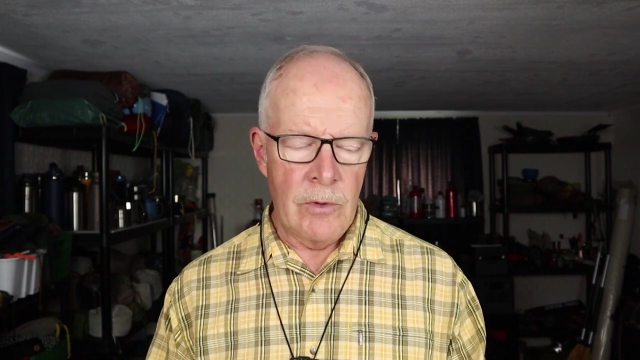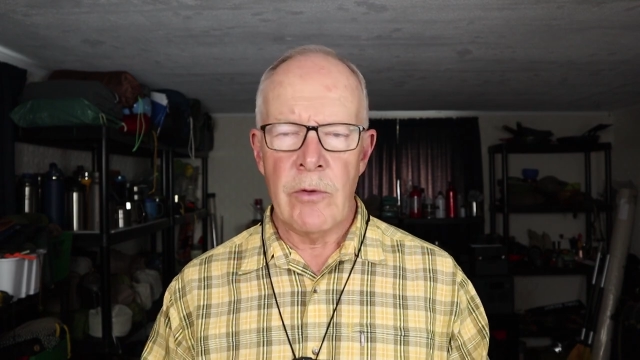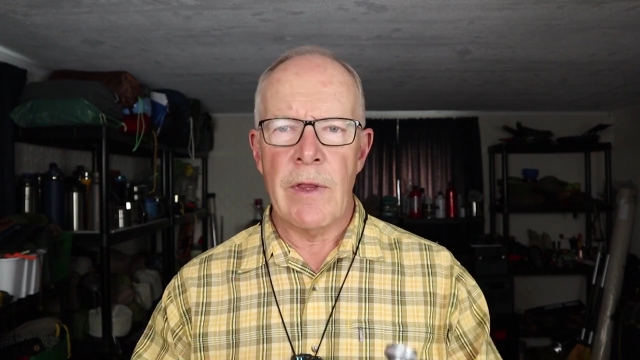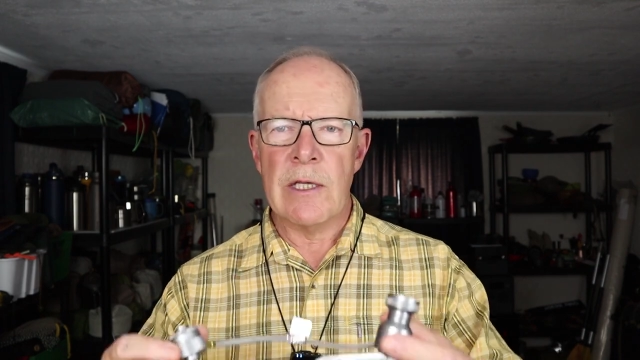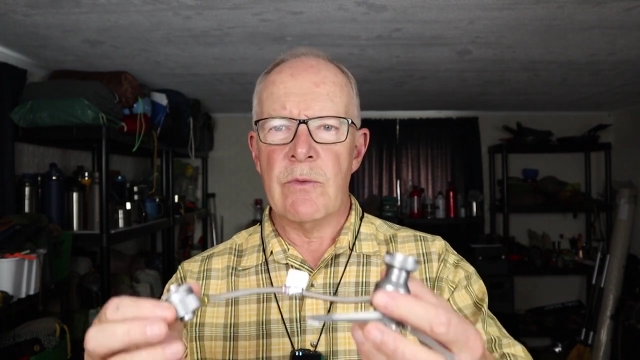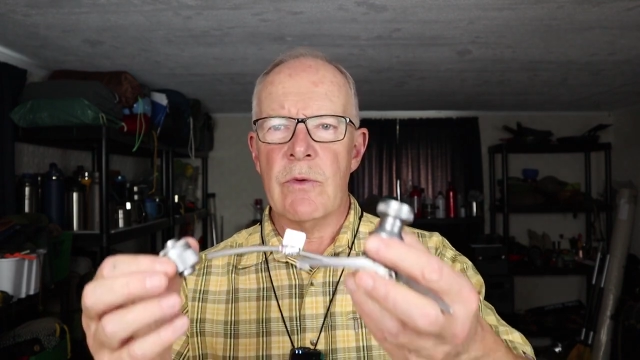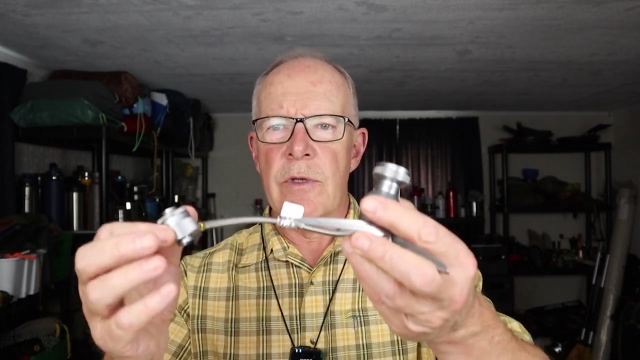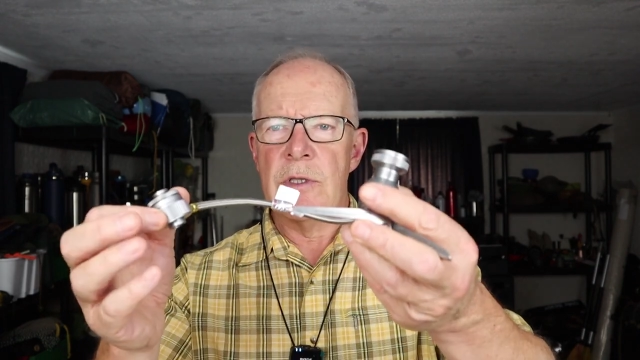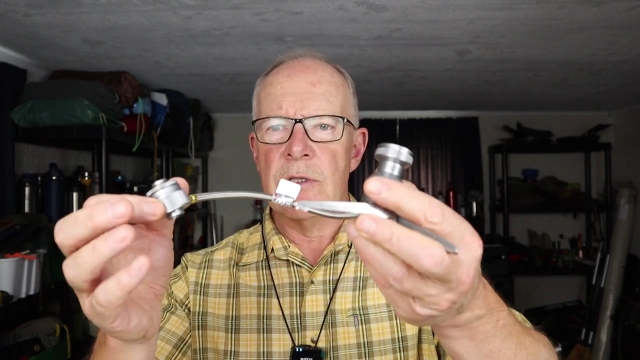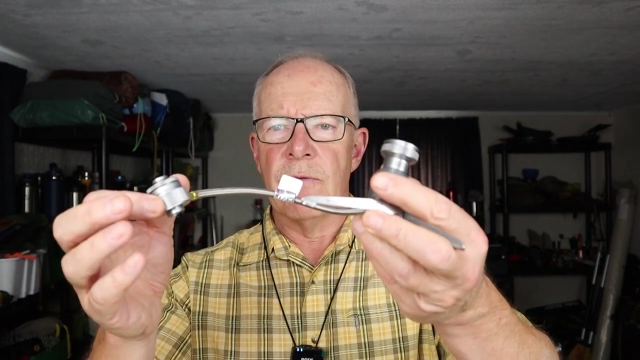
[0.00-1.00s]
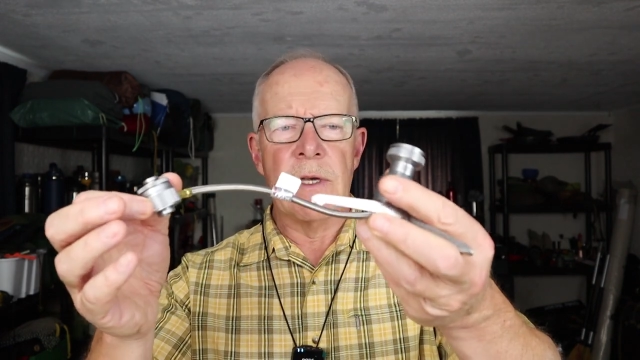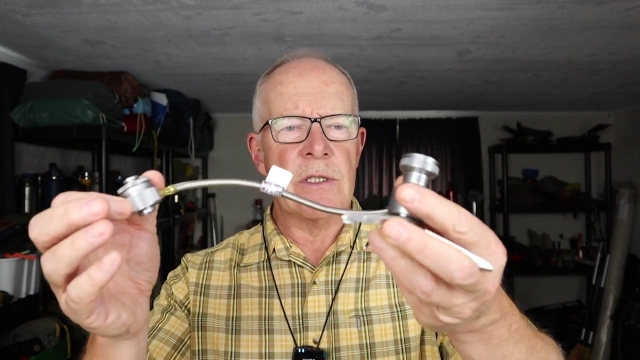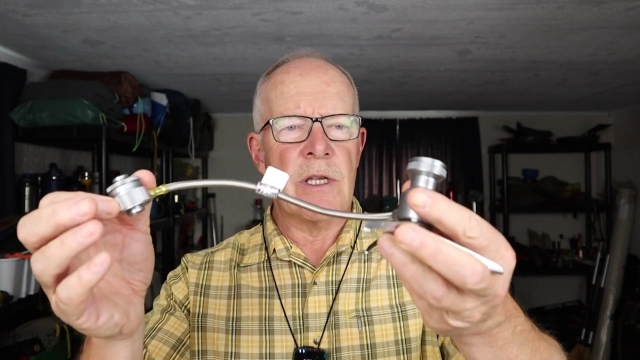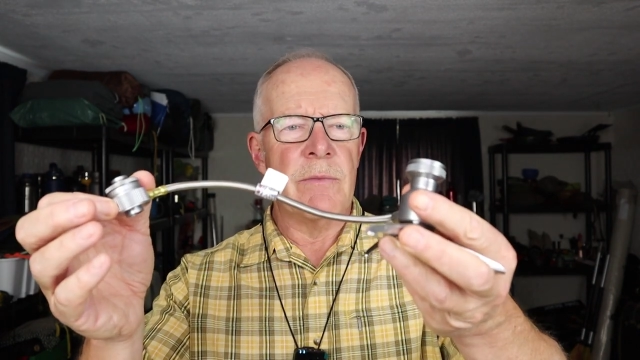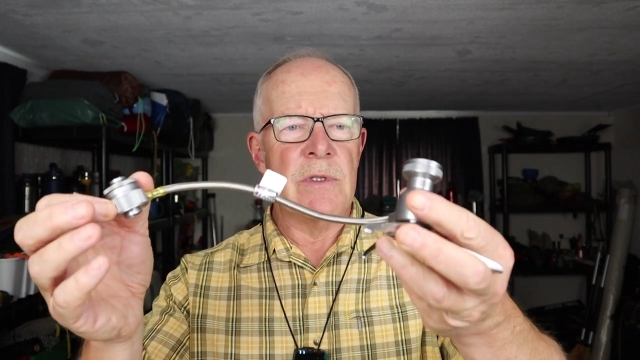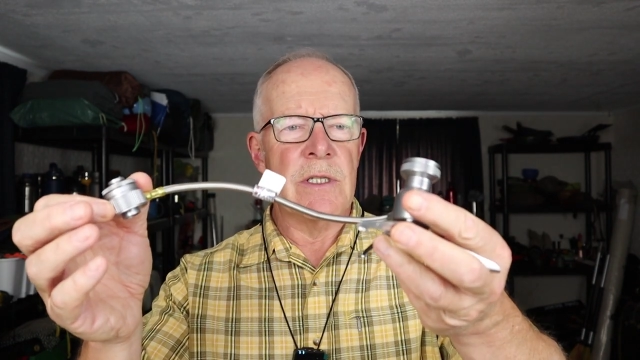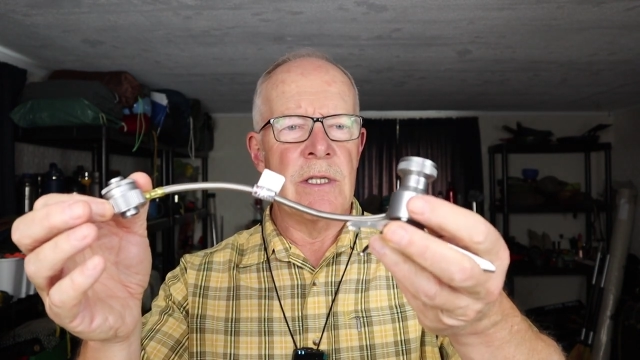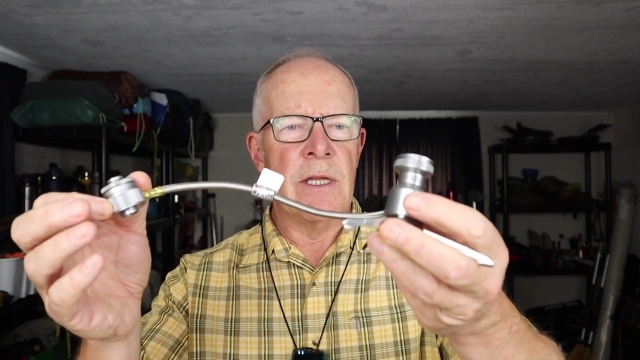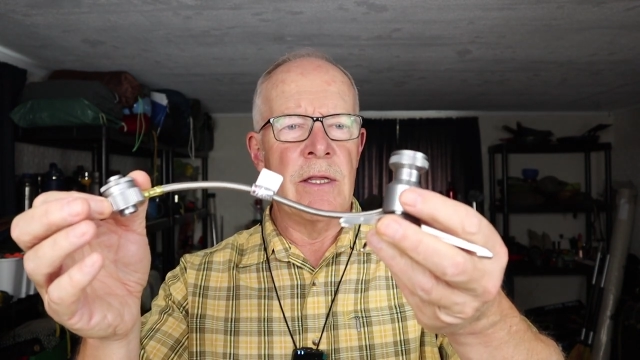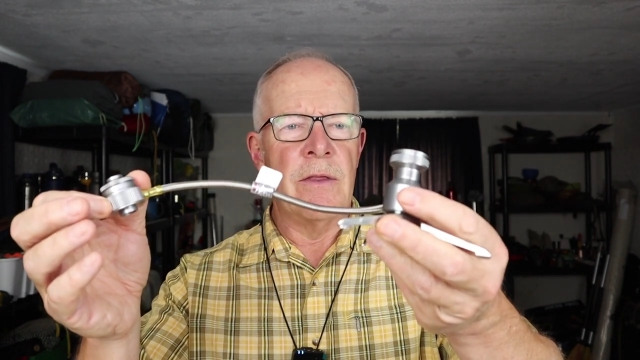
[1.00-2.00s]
Well, that's where this device comes in.